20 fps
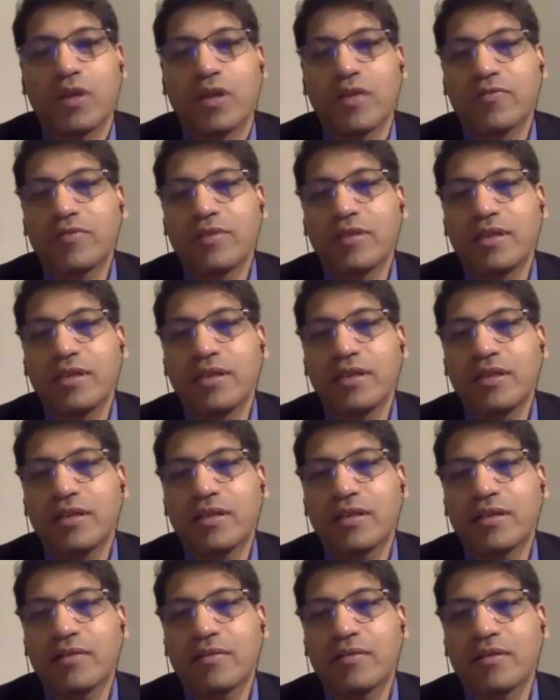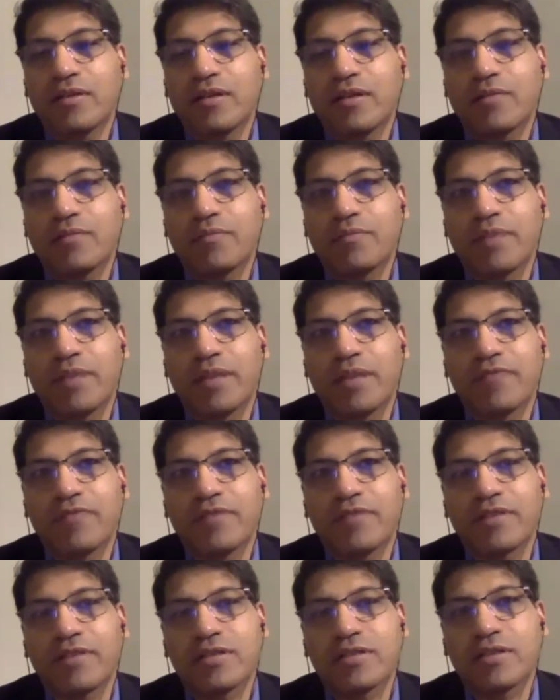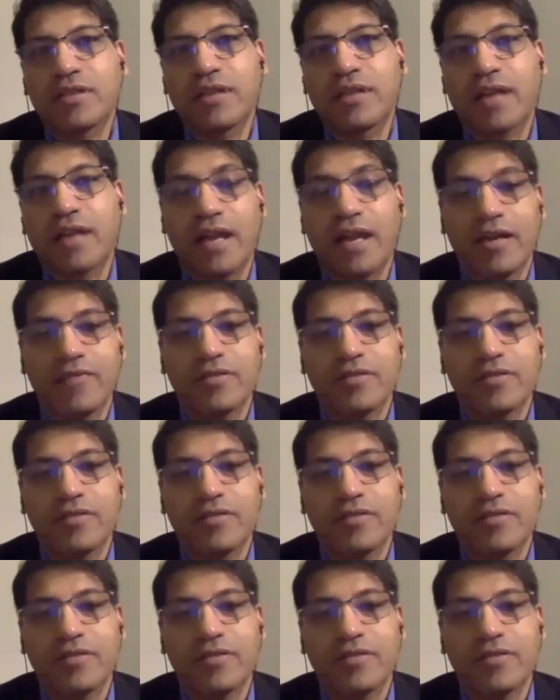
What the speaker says: of the benefits that I have